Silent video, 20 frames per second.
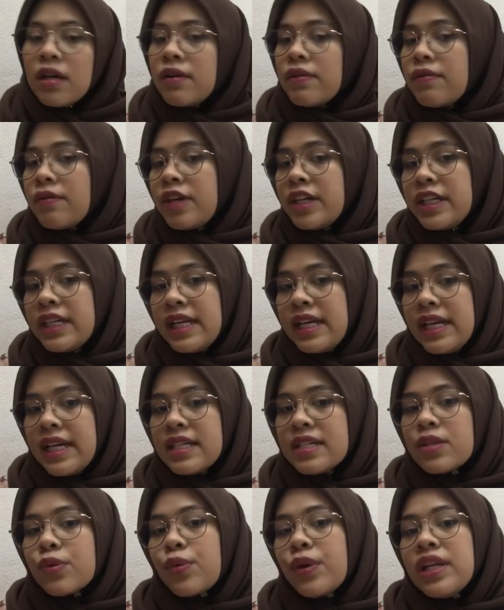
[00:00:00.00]
For the
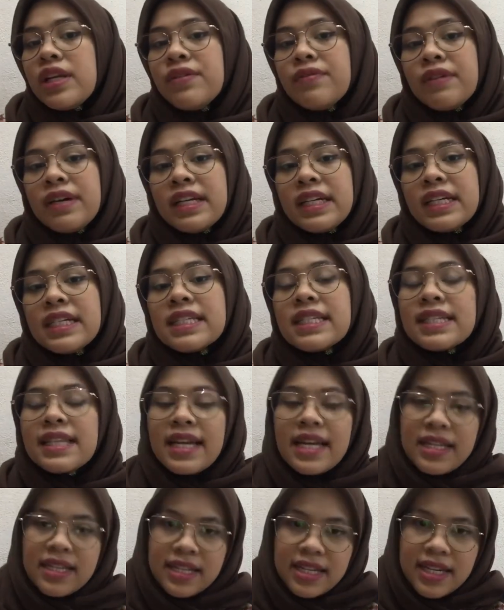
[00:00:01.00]
last qualifiers
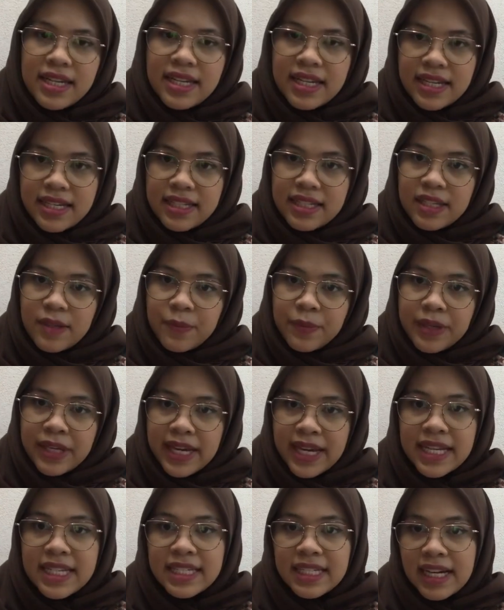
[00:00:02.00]
that need in
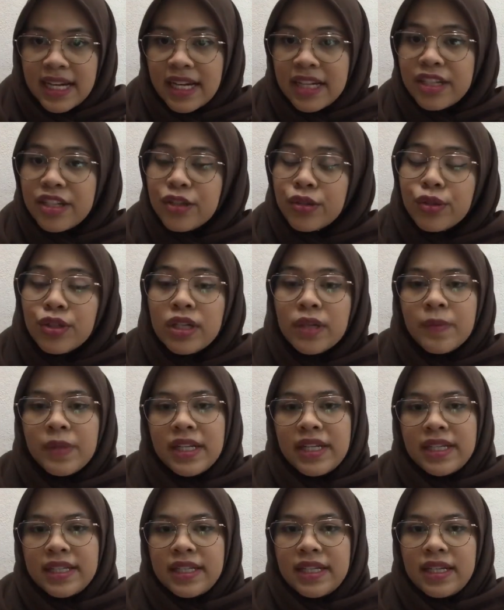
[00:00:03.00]
TPS are
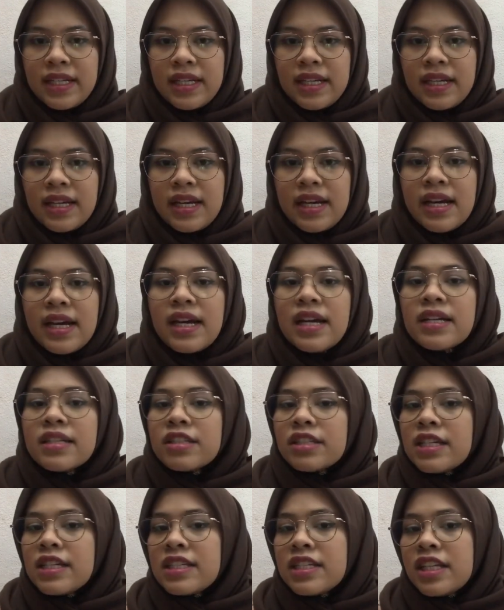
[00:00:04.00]
durability.
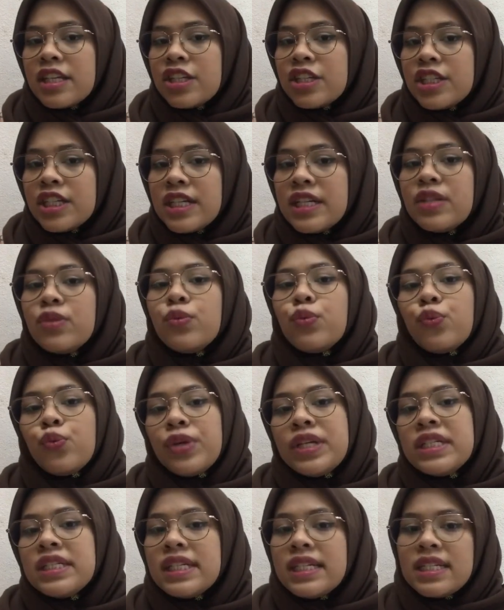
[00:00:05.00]
Transaction
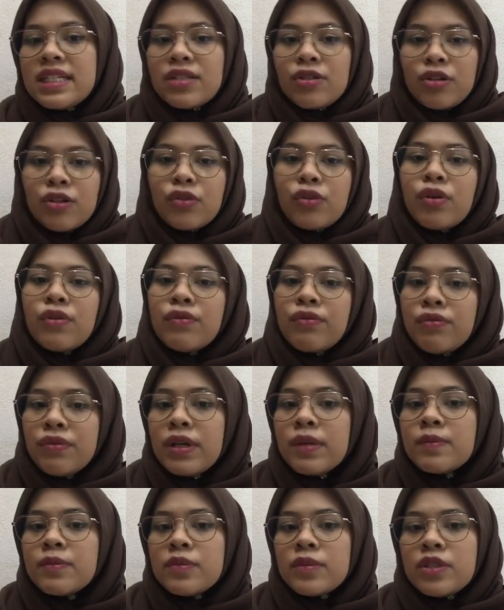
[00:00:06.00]
which is not
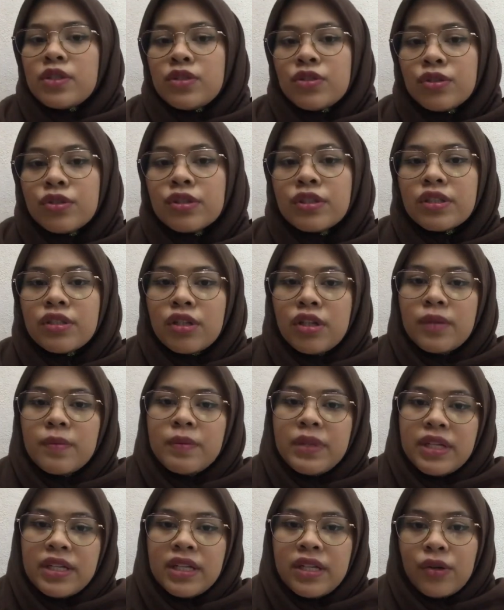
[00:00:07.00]
confirmed should not
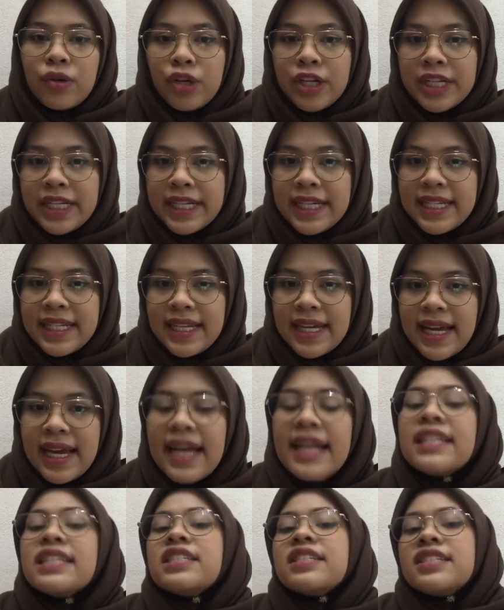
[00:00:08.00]
be recorded,
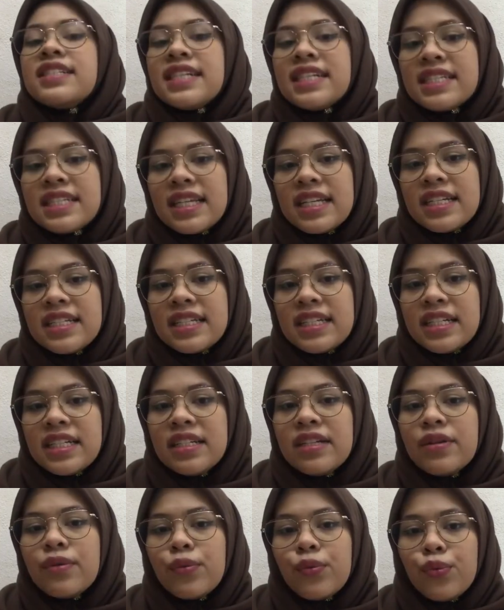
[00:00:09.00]
and
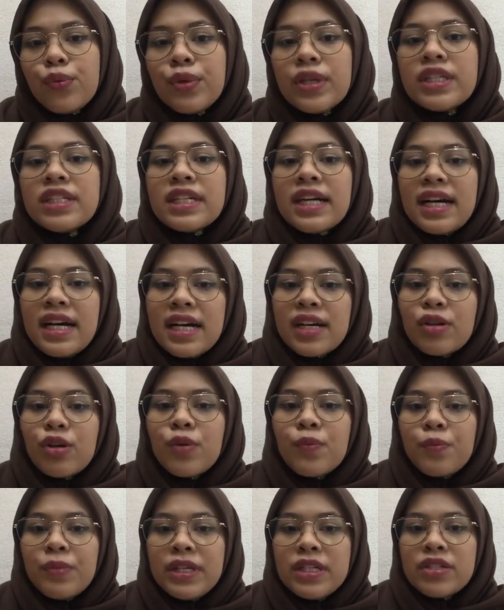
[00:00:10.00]
transactions which are
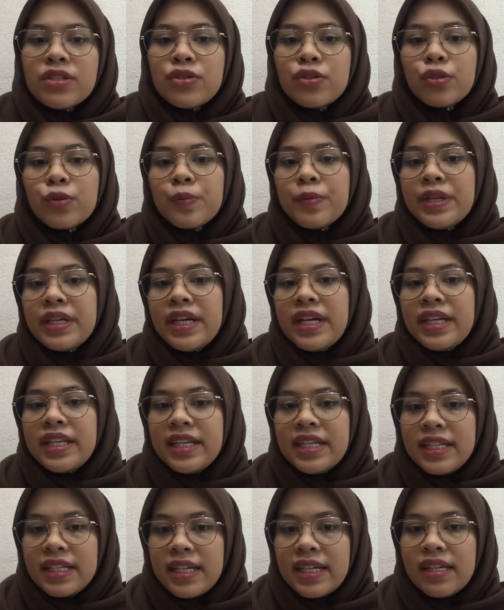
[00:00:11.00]
complete should be
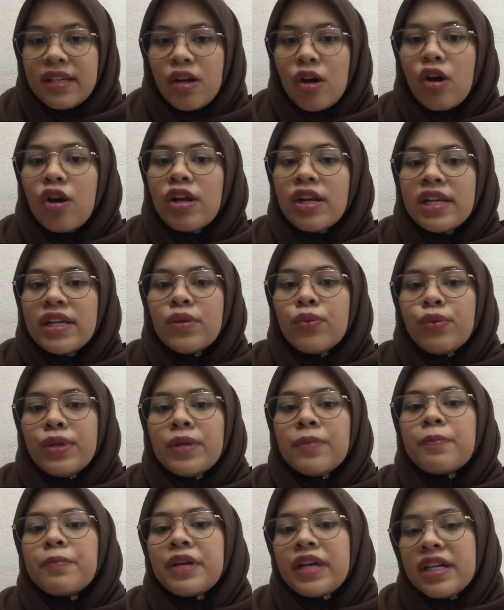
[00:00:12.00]
edited only
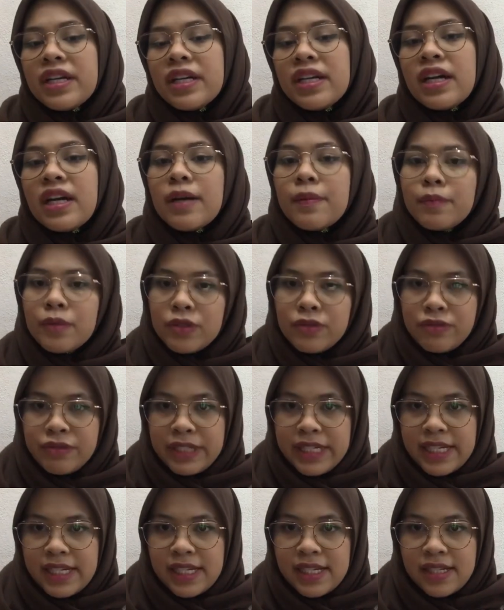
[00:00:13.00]
with prior approval.